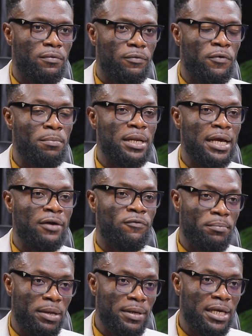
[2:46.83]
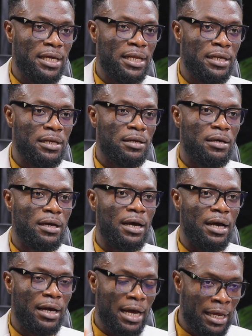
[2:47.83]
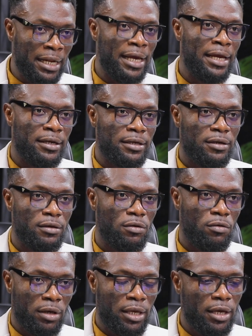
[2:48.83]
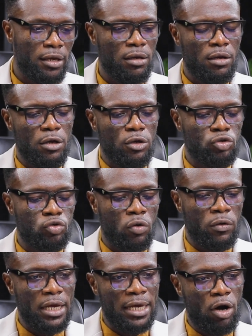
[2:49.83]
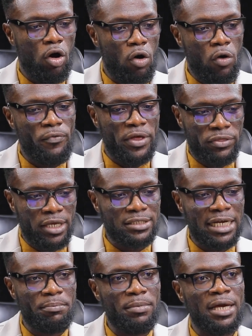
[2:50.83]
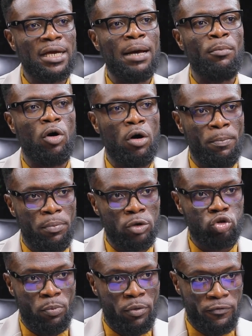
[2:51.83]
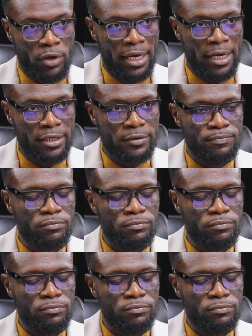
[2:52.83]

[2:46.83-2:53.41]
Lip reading: from the beginning at the end. Okay. So all the things that may come up on top of your head,